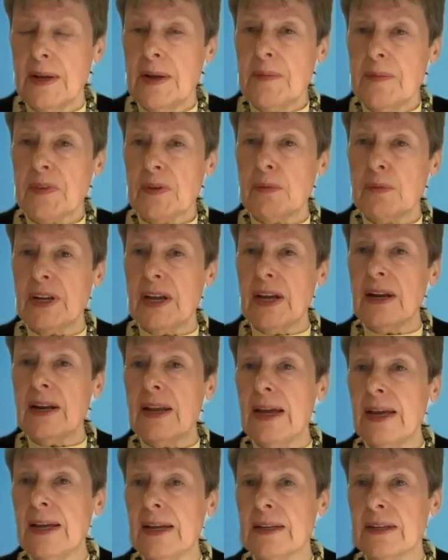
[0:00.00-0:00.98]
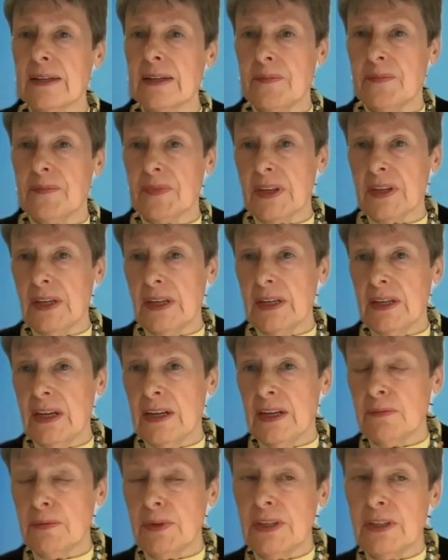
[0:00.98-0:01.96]
What I like,
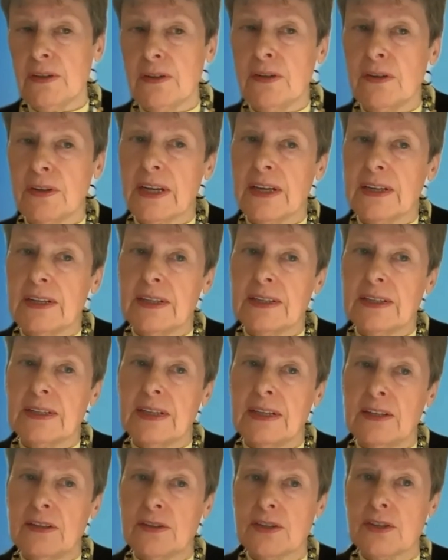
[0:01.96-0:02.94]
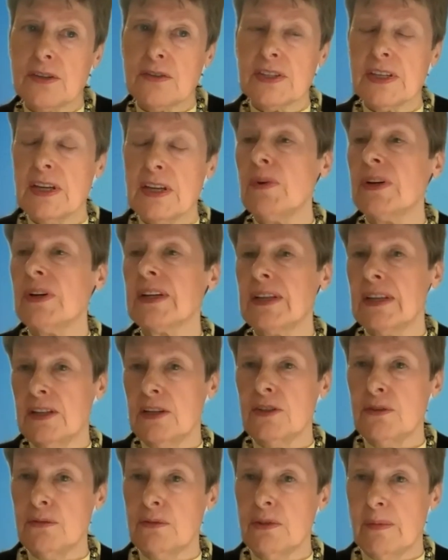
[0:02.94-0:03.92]
and when you look at it and you sort of say, what can you
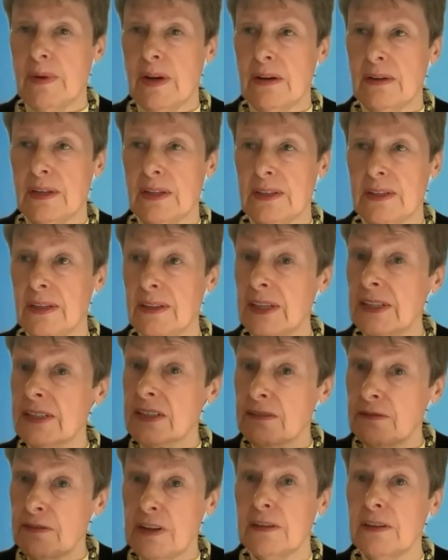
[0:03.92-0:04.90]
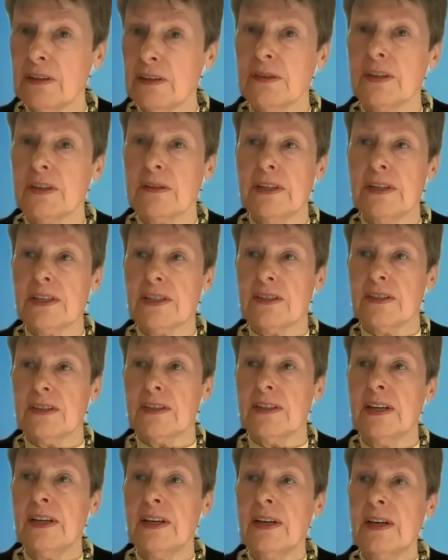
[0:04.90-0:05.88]
do about it? And that's a very good
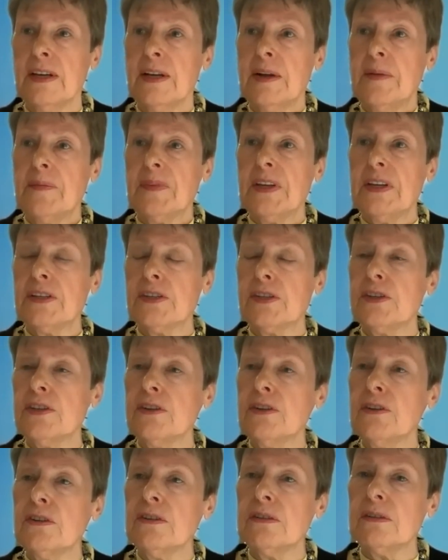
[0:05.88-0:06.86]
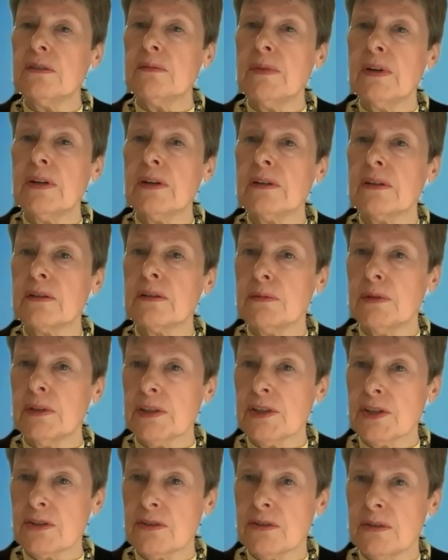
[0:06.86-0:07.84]
question. Is, Margot
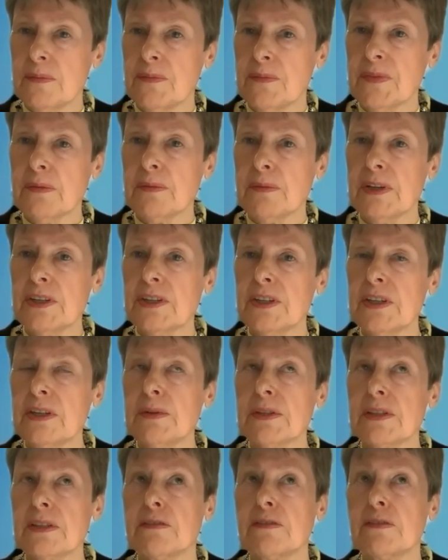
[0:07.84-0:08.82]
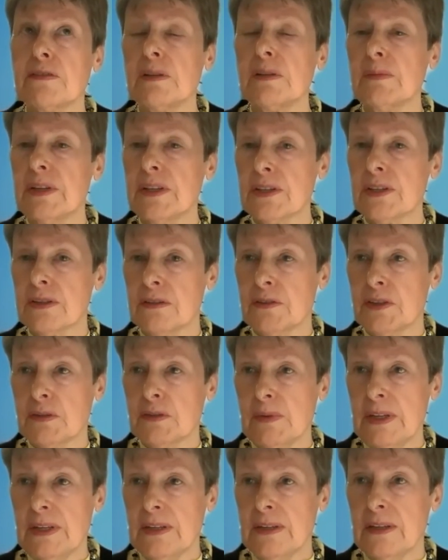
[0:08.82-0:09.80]
Wallström, when she was the foreign minister of
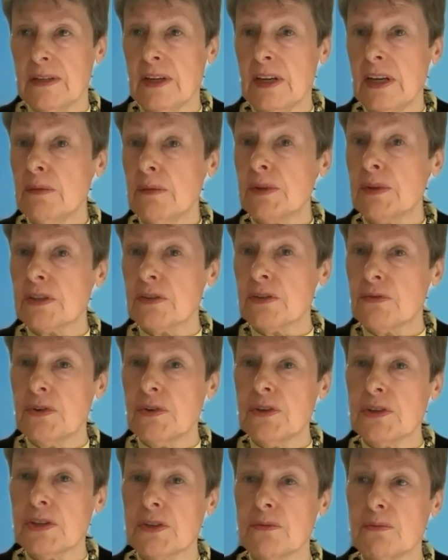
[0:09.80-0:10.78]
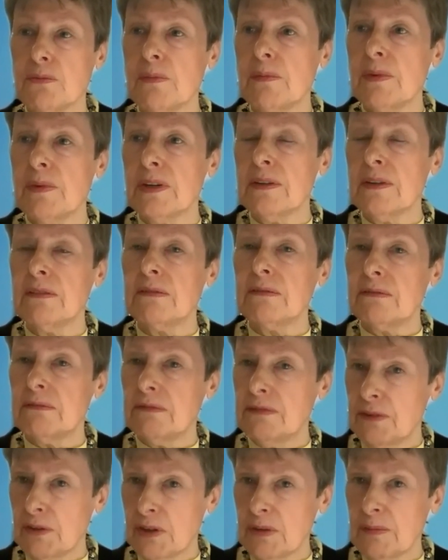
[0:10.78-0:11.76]
Sweden, was the first woman
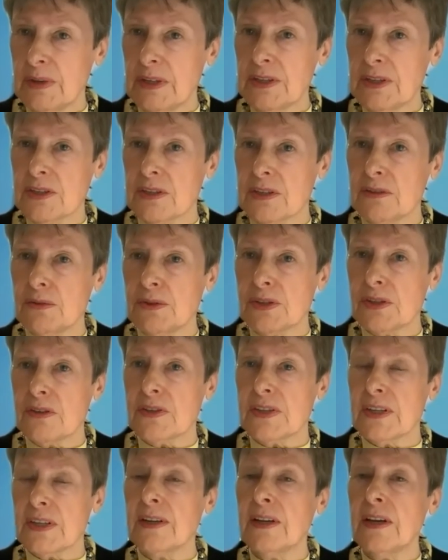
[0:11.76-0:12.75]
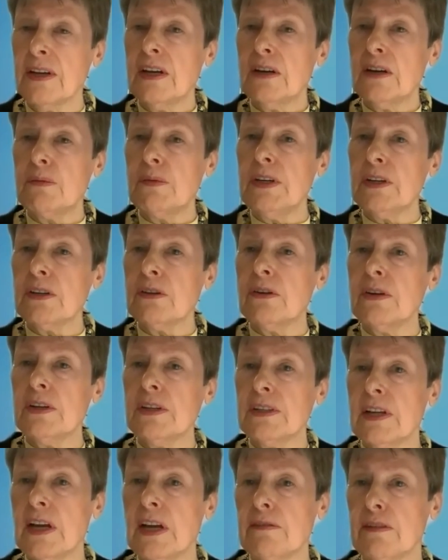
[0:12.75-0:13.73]
foreign minister who sort of said, we are going
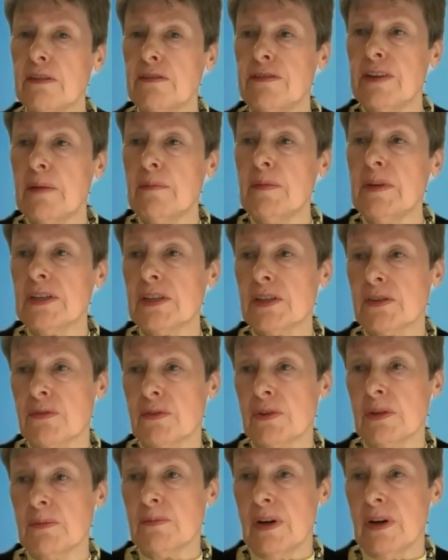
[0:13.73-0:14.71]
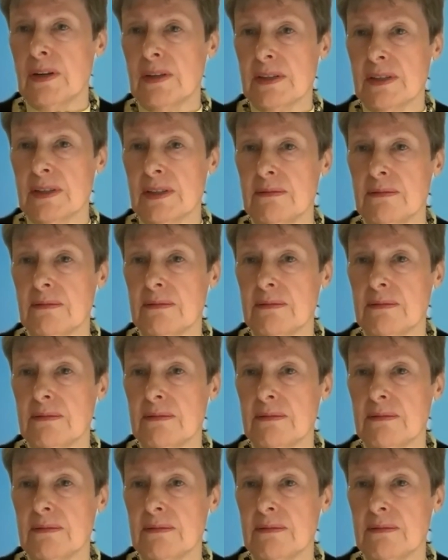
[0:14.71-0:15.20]
to have a feminist foreign policy.